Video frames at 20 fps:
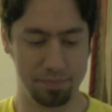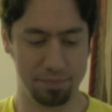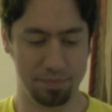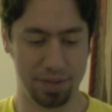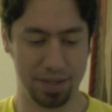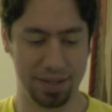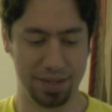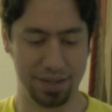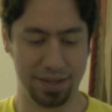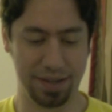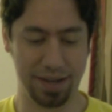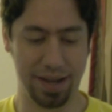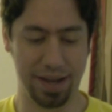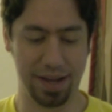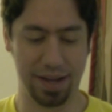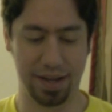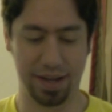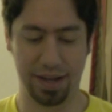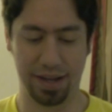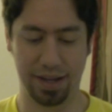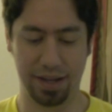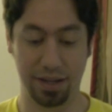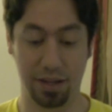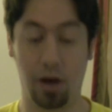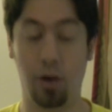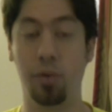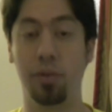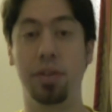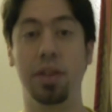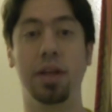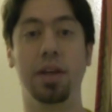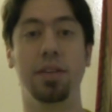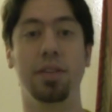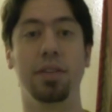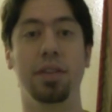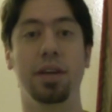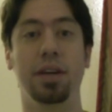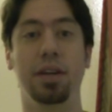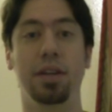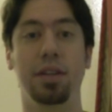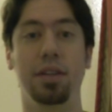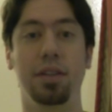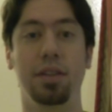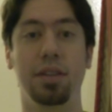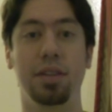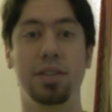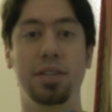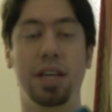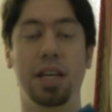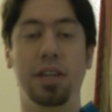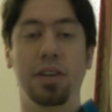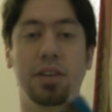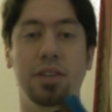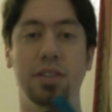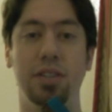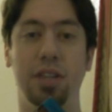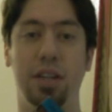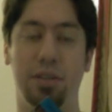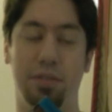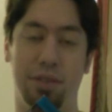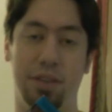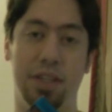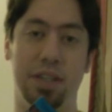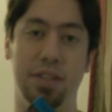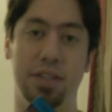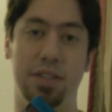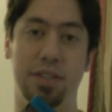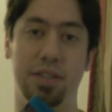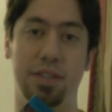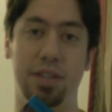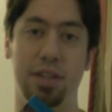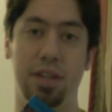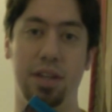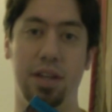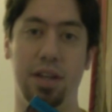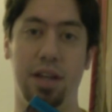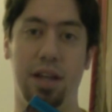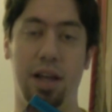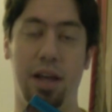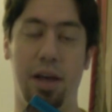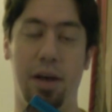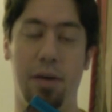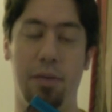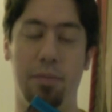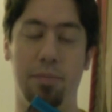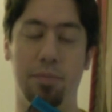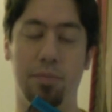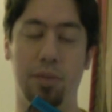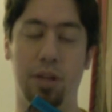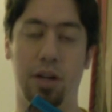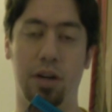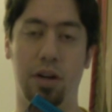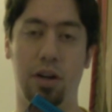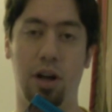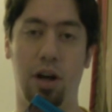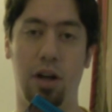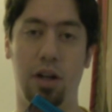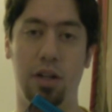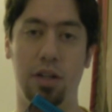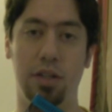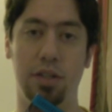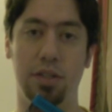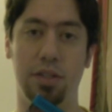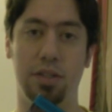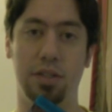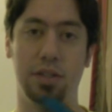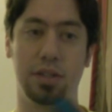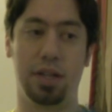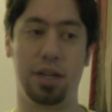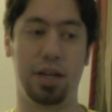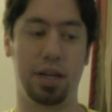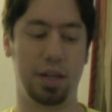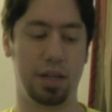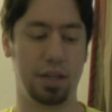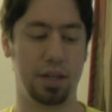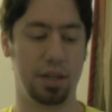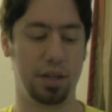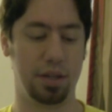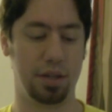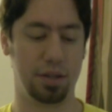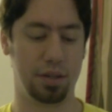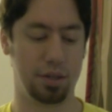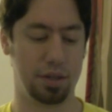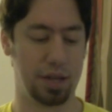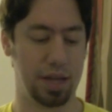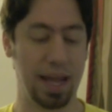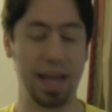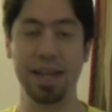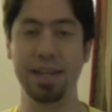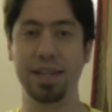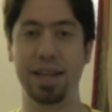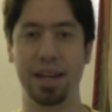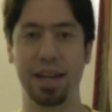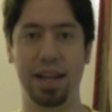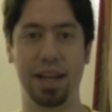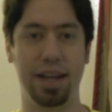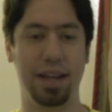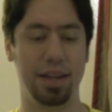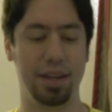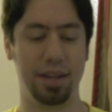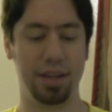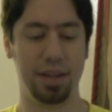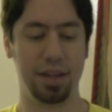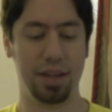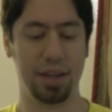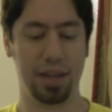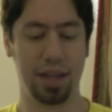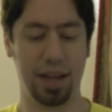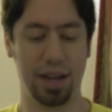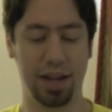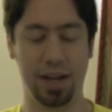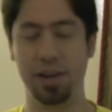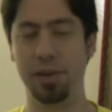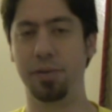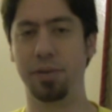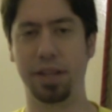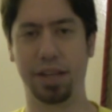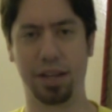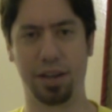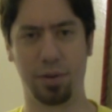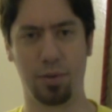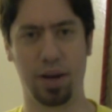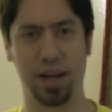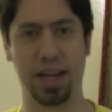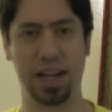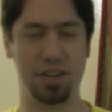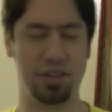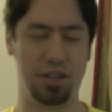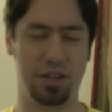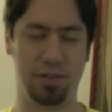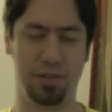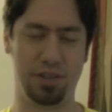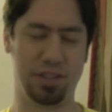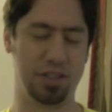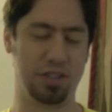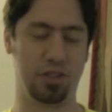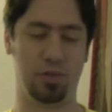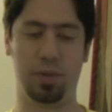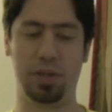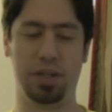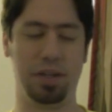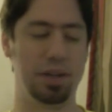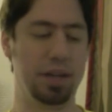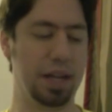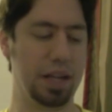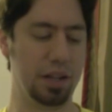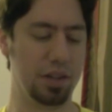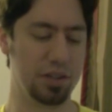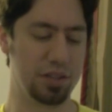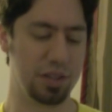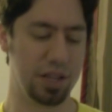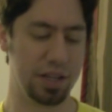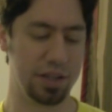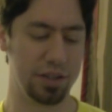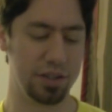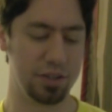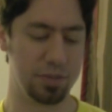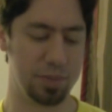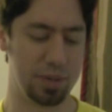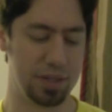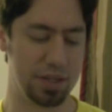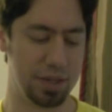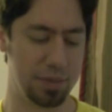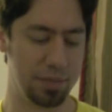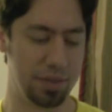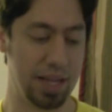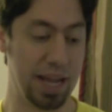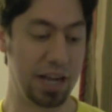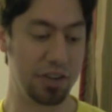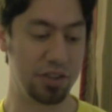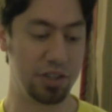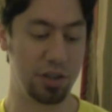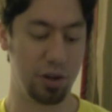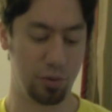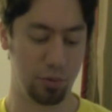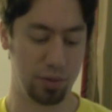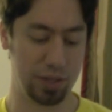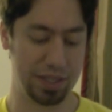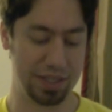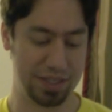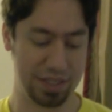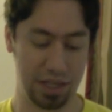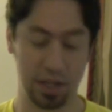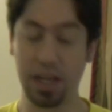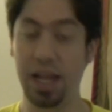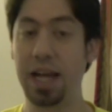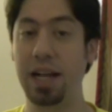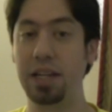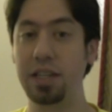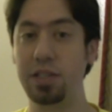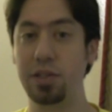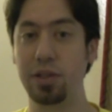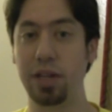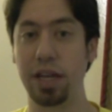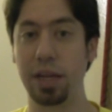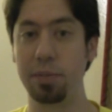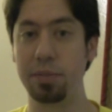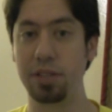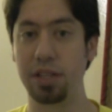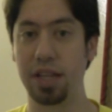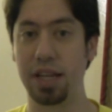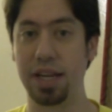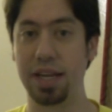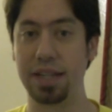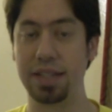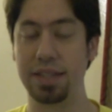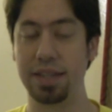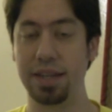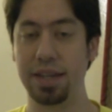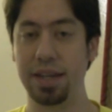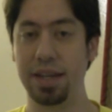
But yeah, the sellers of this are called Hendane, and I didn't really quite catch it at first because it was written in English letters, but they actually don't really sell console games a lot.